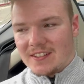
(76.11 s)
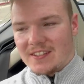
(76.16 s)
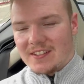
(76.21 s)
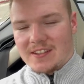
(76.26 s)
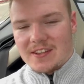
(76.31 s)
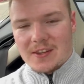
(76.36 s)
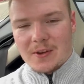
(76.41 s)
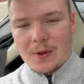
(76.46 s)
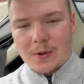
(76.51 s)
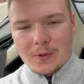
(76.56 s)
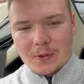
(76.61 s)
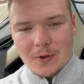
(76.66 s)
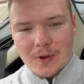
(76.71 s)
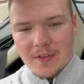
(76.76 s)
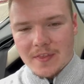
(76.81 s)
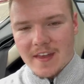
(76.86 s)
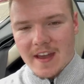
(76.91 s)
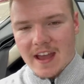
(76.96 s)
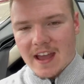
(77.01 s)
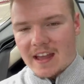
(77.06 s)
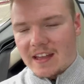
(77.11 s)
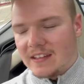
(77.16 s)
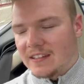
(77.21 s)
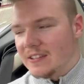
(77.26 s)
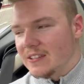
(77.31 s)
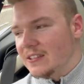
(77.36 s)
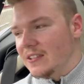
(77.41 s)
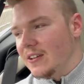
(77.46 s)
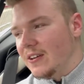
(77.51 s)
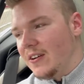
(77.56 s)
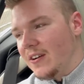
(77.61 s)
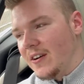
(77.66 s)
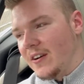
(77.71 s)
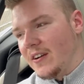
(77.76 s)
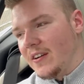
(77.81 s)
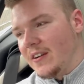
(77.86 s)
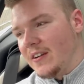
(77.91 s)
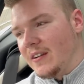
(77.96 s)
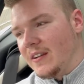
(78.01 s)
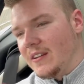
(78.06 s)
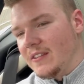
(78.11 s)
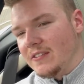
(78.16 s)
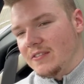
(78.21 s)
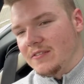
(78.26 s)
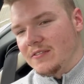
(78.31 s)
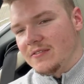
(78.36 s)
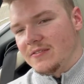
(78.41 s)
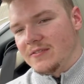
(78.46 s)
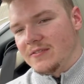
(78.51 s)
not that, or if